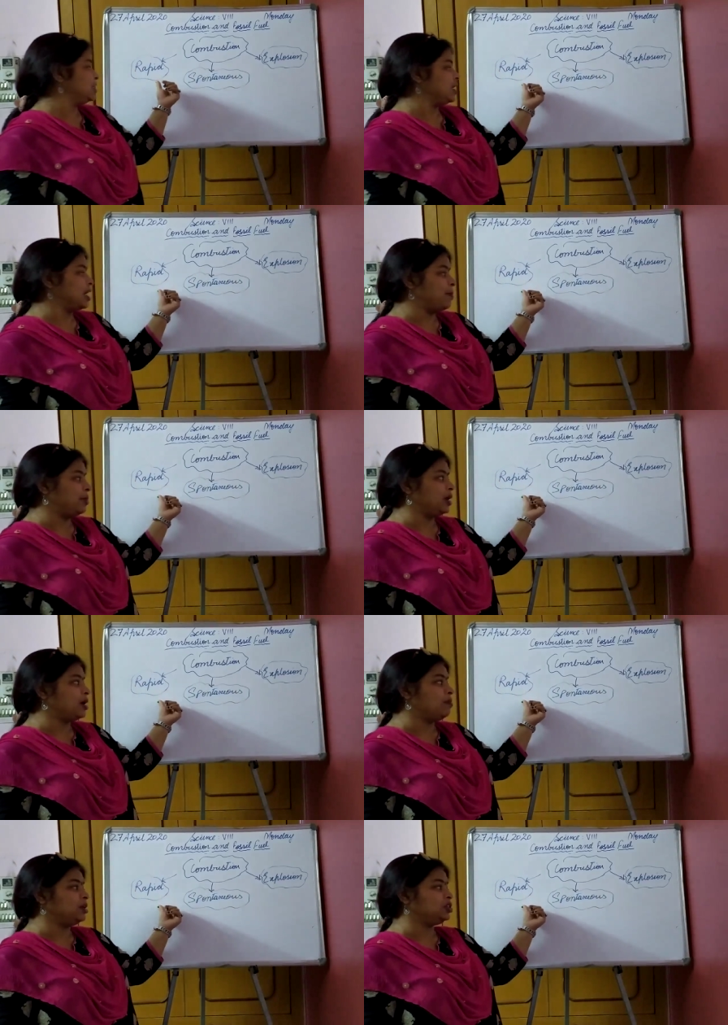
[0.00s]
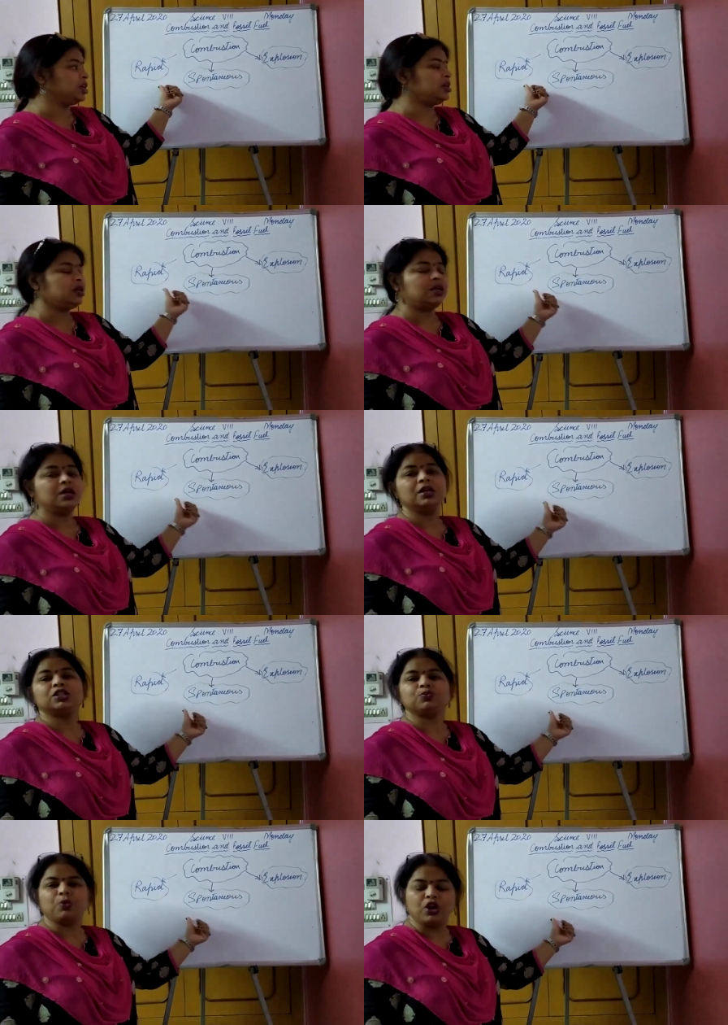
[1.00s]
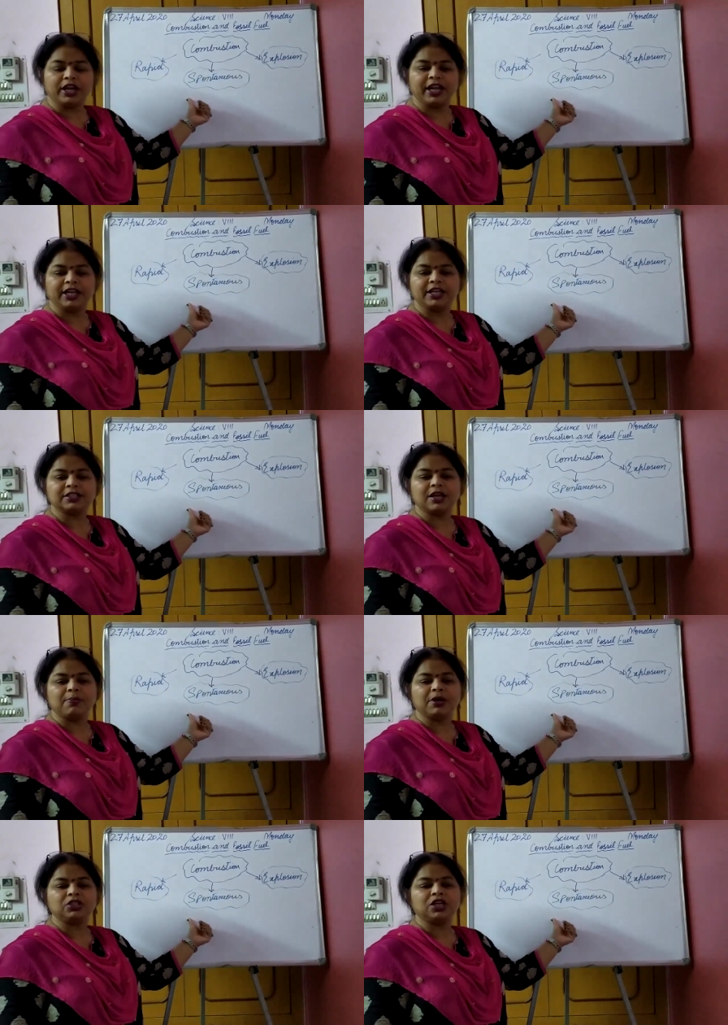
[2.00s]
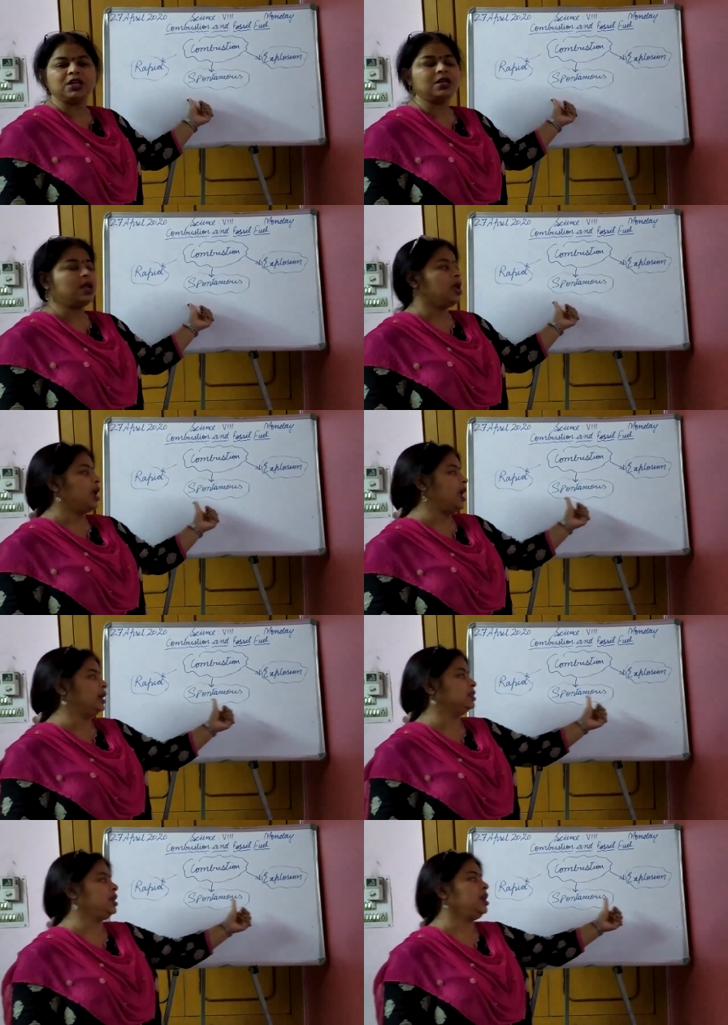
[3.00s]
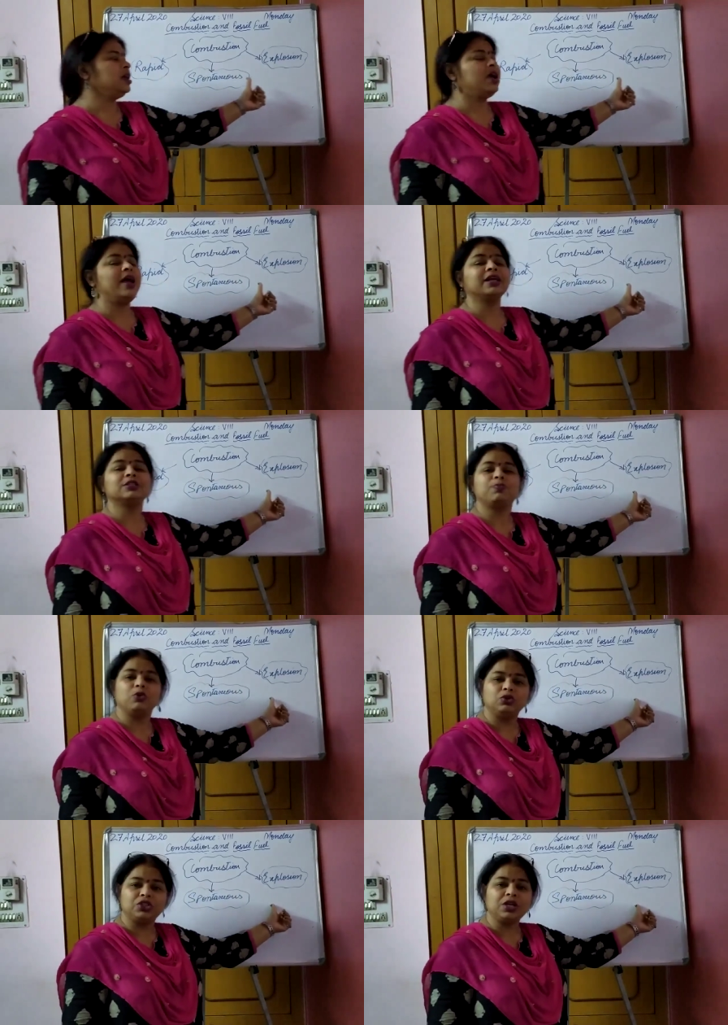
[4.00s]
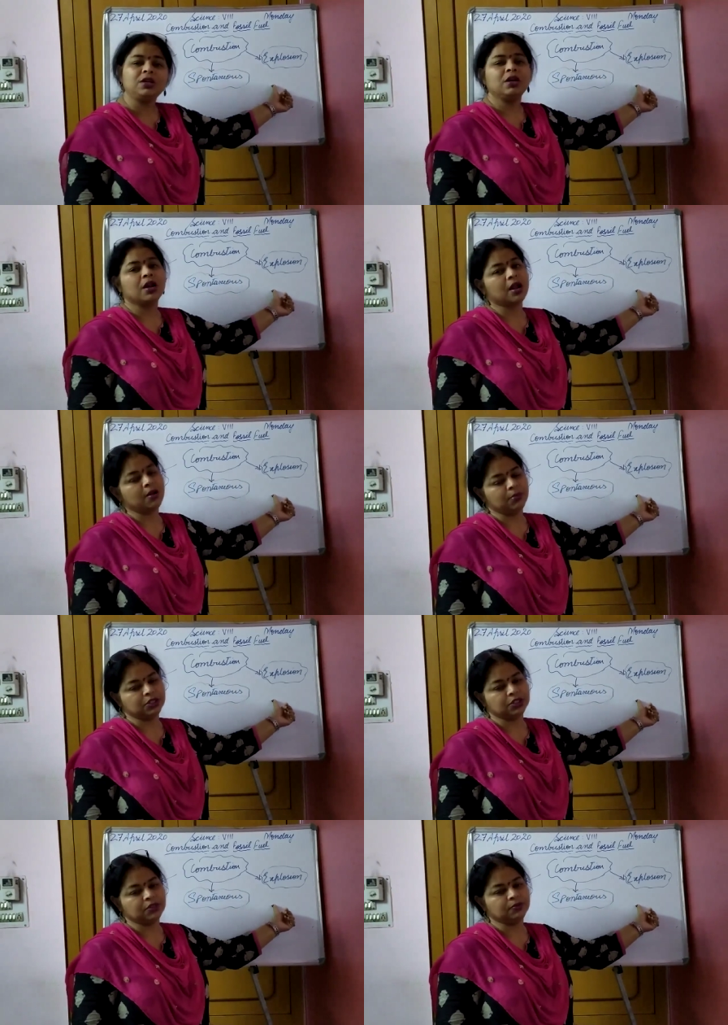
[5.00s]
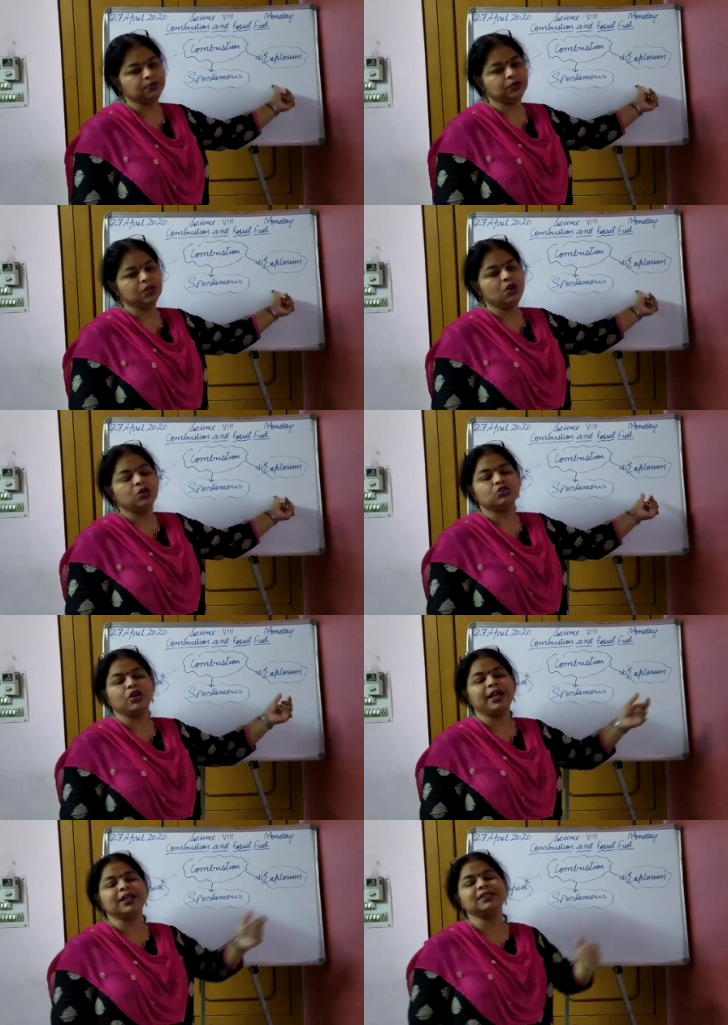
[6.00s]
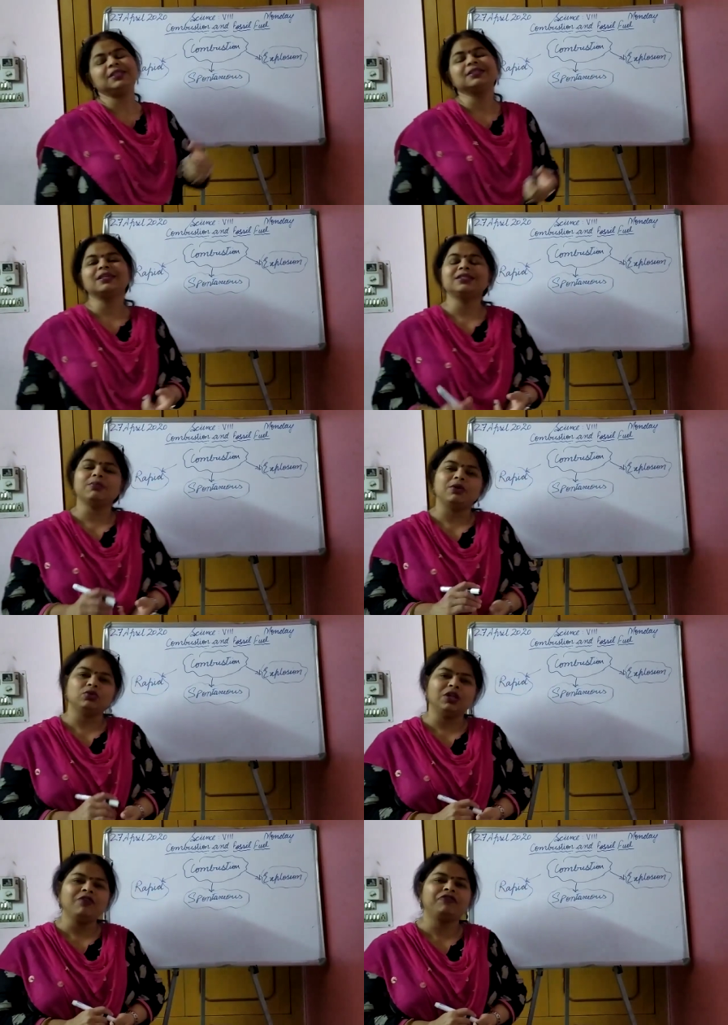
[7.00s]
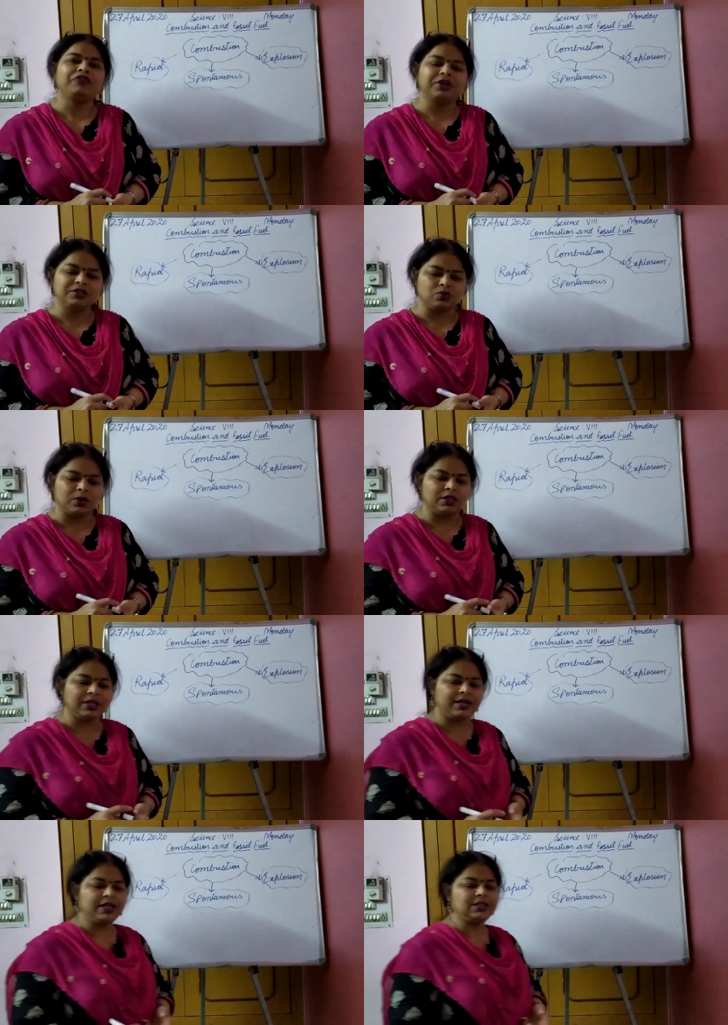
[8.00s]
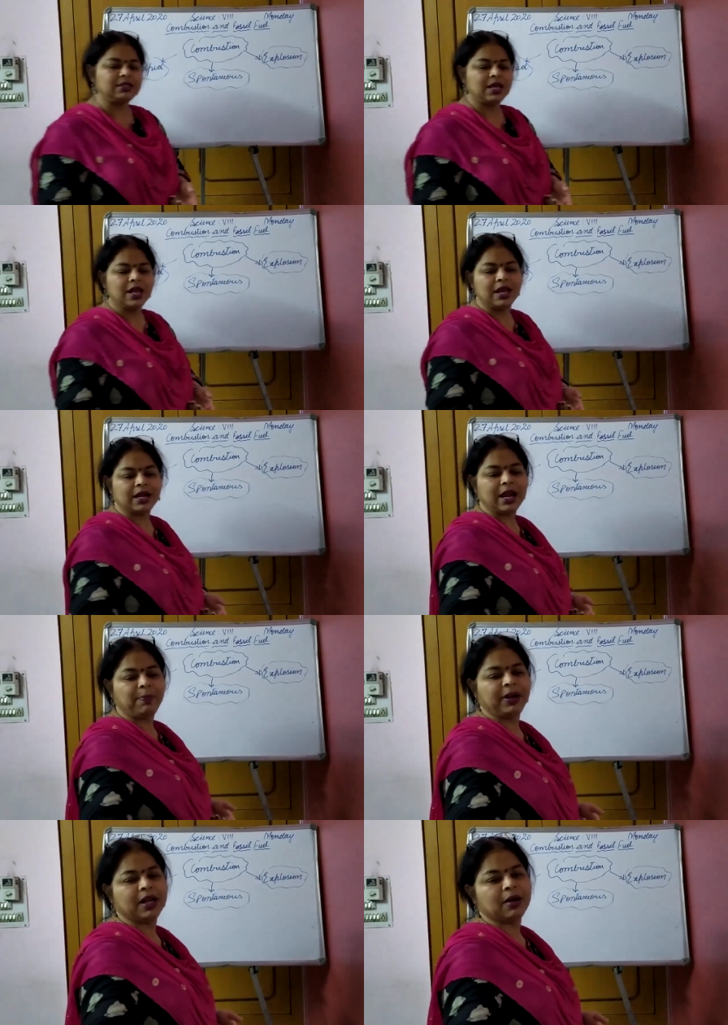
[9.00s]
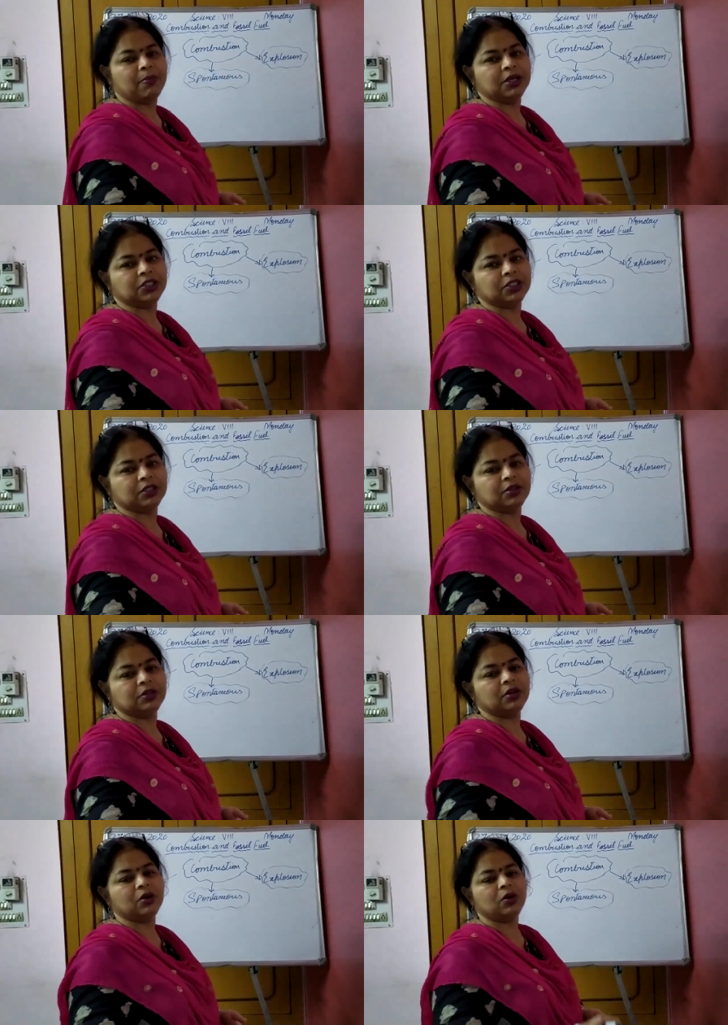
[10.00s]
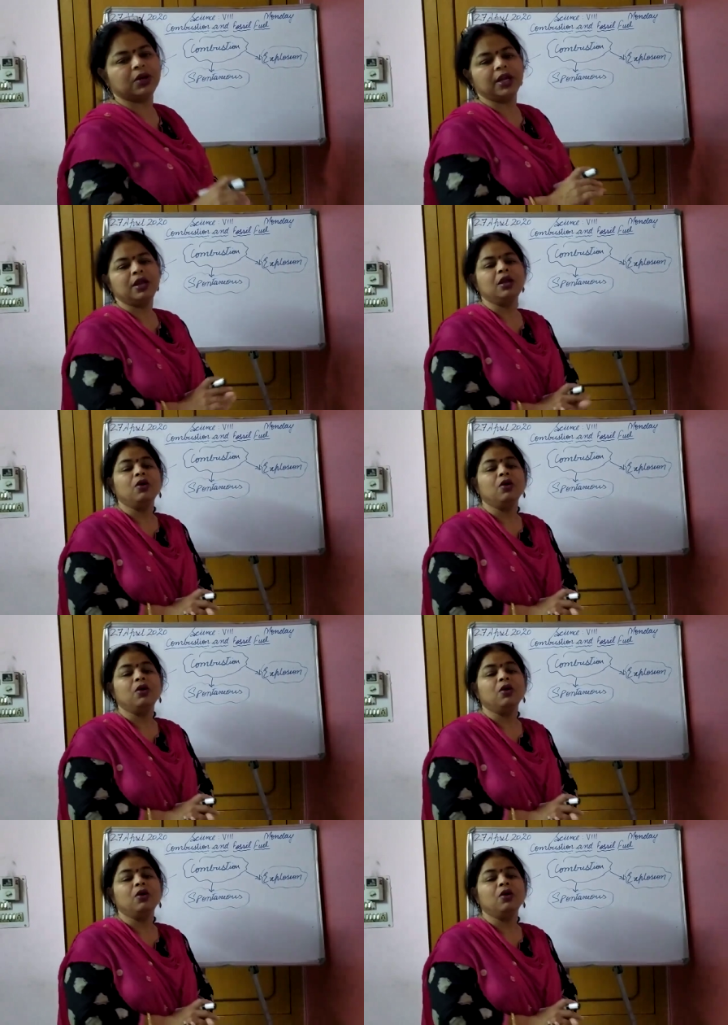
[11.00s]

see rapid combustion, spontaneous combustion, and the explosion combustion. So let us discuss about the first one, that is rapid combustion. Okay,